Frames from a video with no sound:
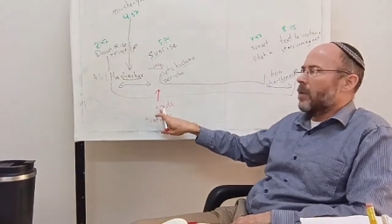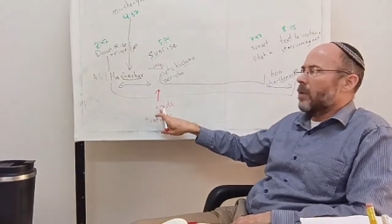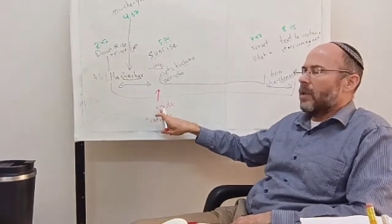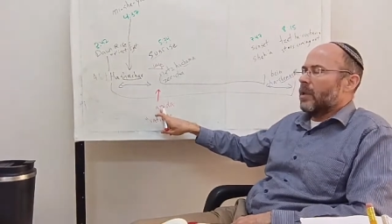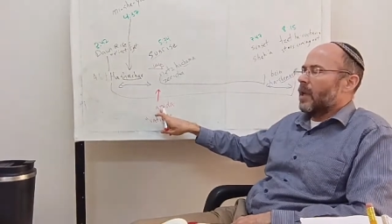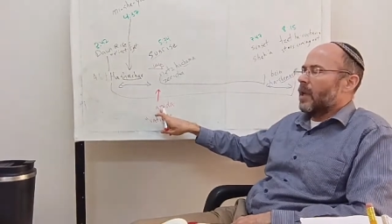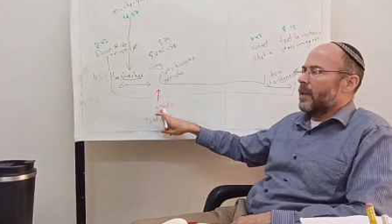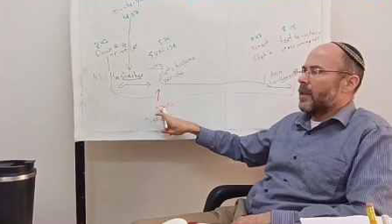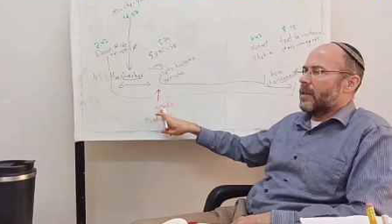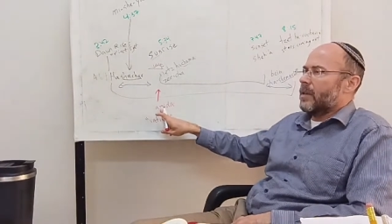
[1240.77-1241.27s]

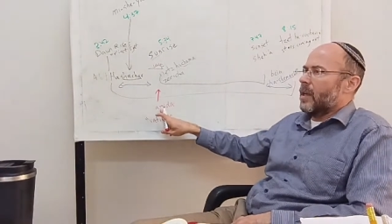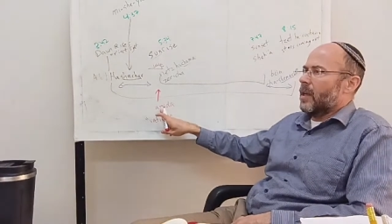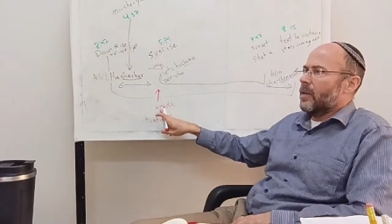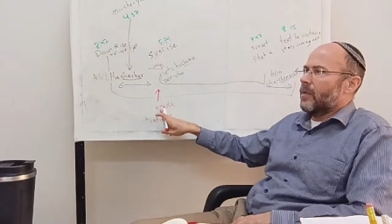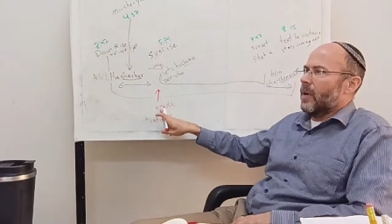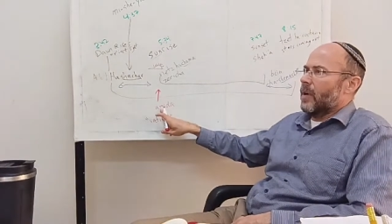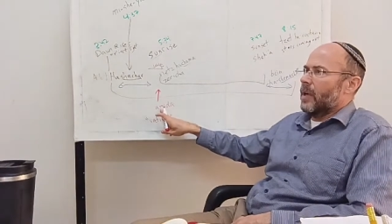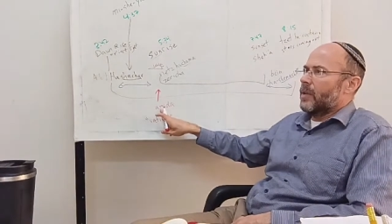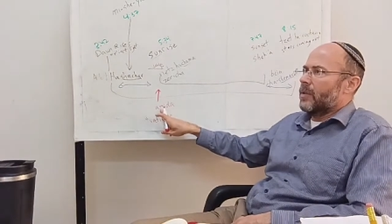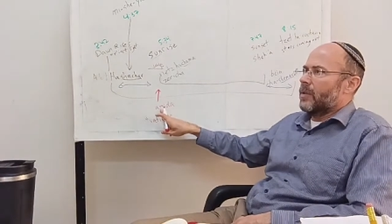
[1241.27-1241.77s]
Not
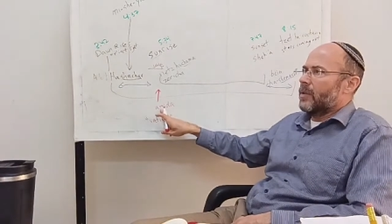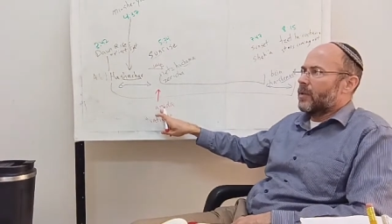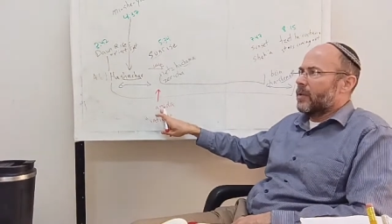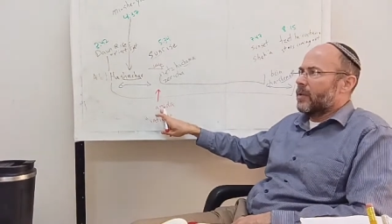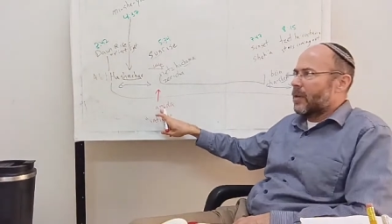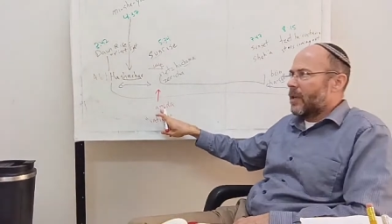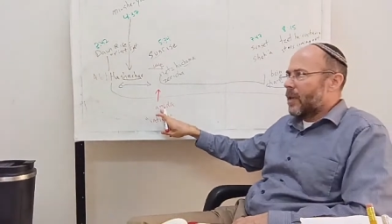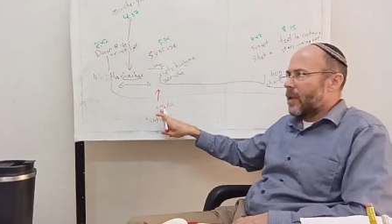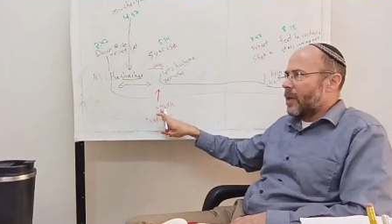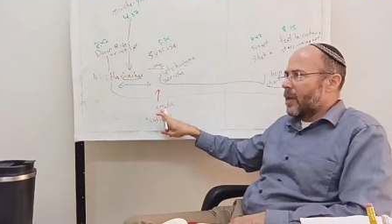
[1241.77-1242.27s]
sunrise.
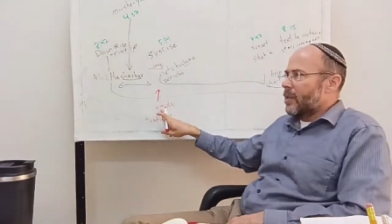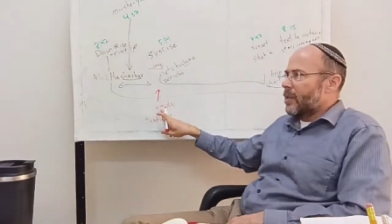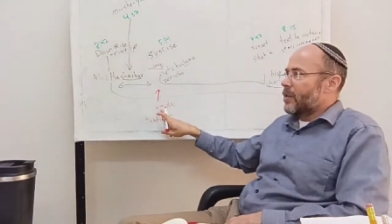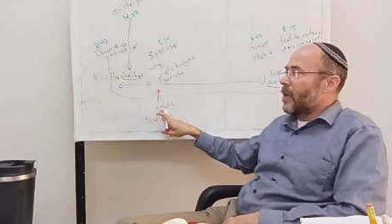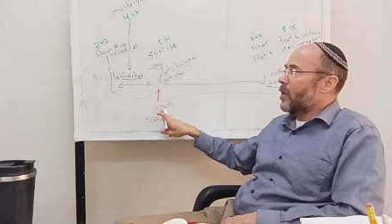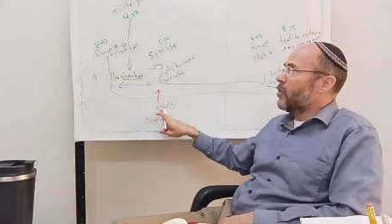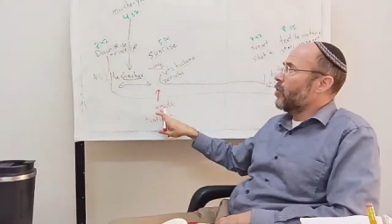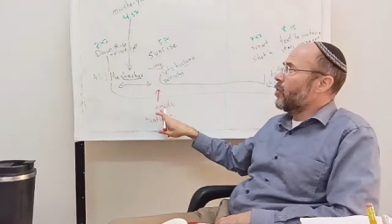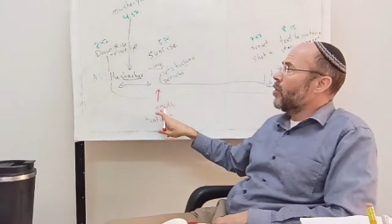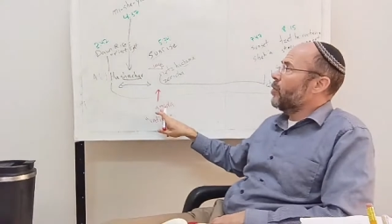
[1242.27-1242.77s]
It's
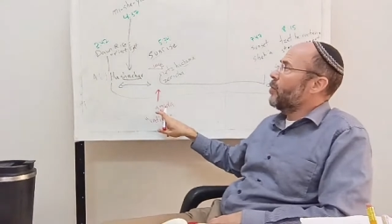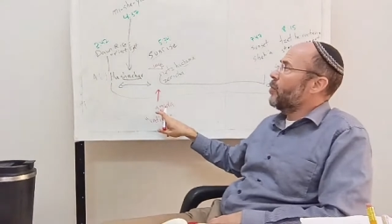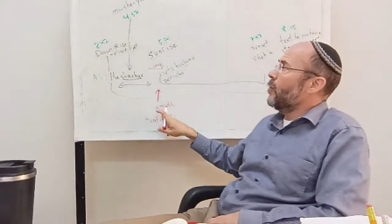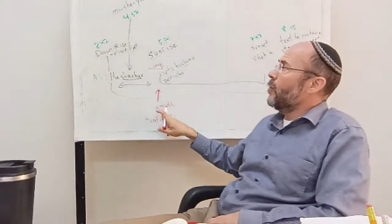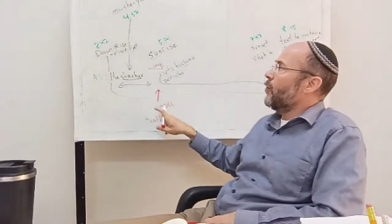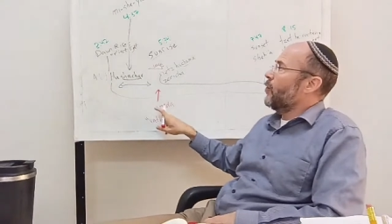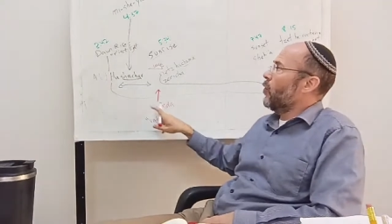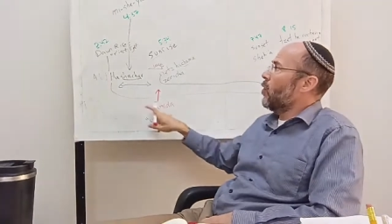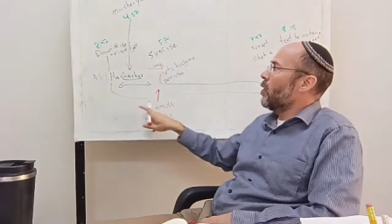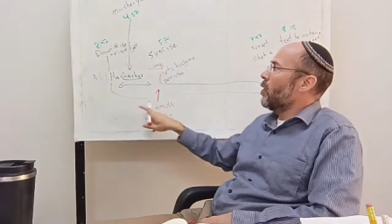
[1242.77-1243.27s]
actually
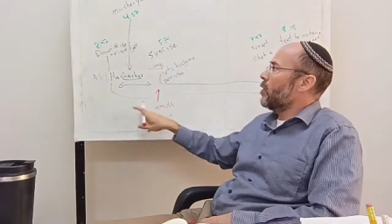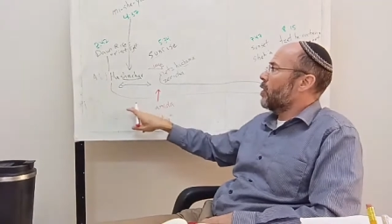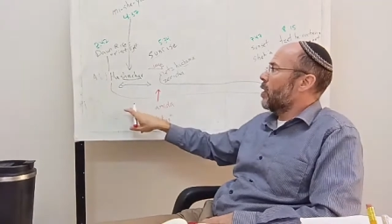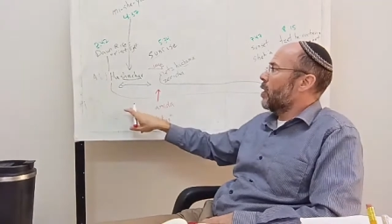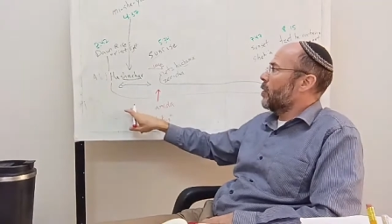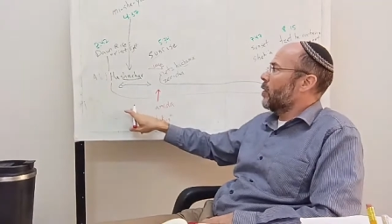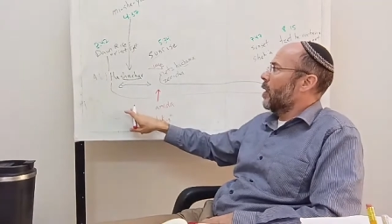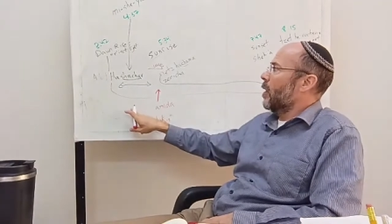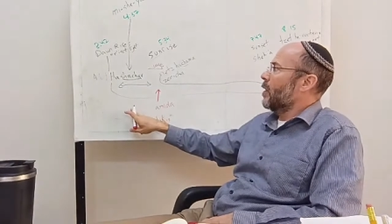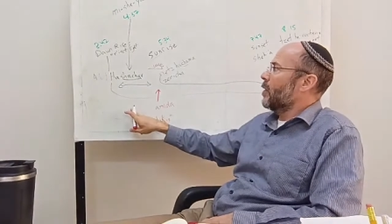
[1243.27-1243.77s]
before
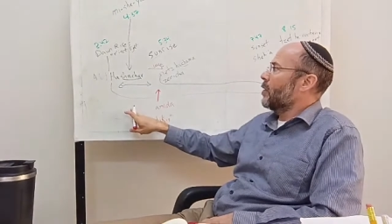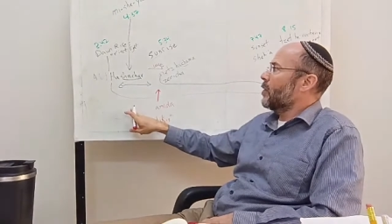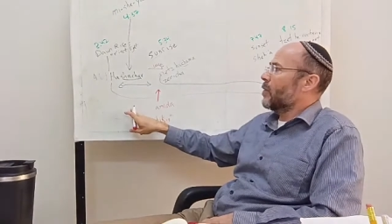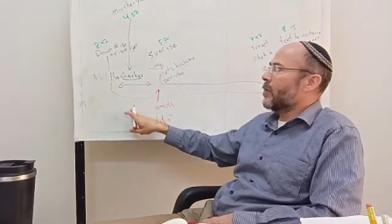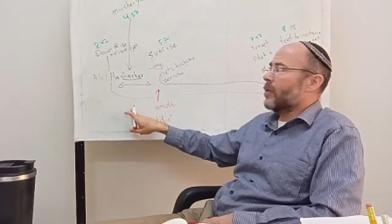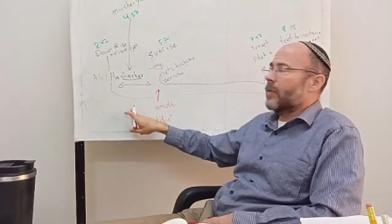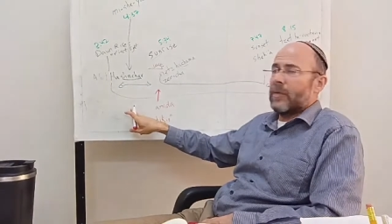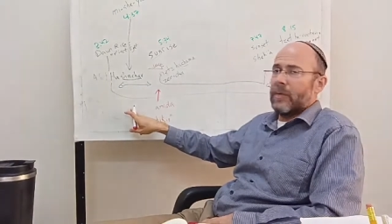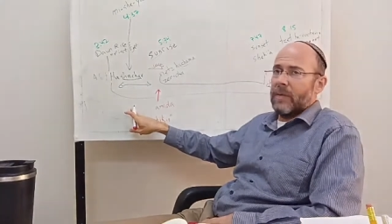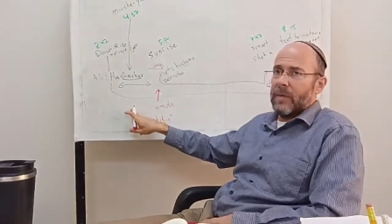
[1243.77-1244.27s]

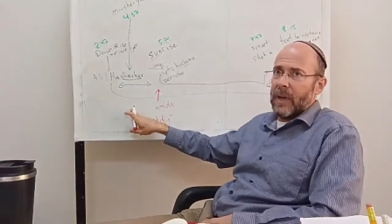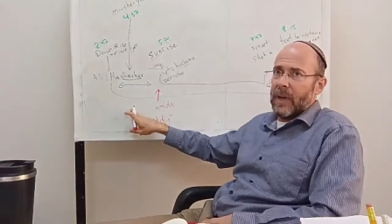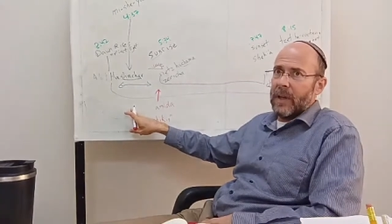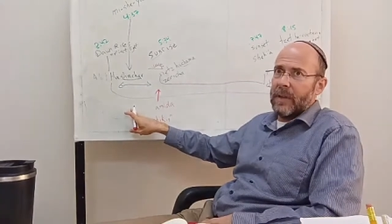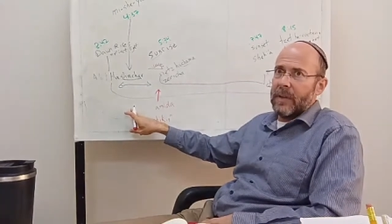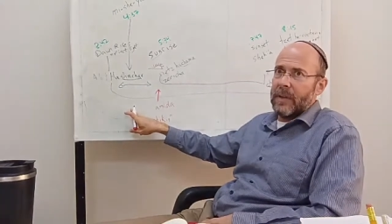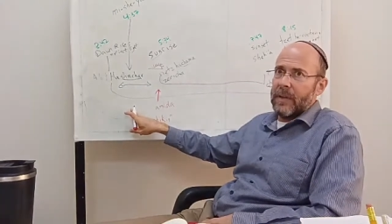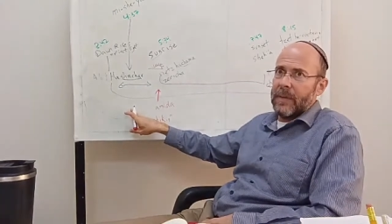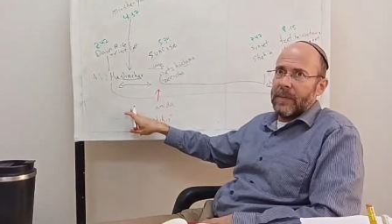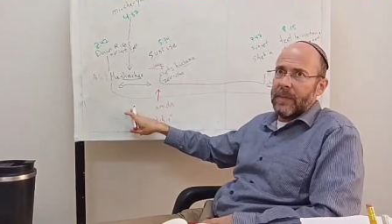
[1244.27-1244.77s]
sunrise, right?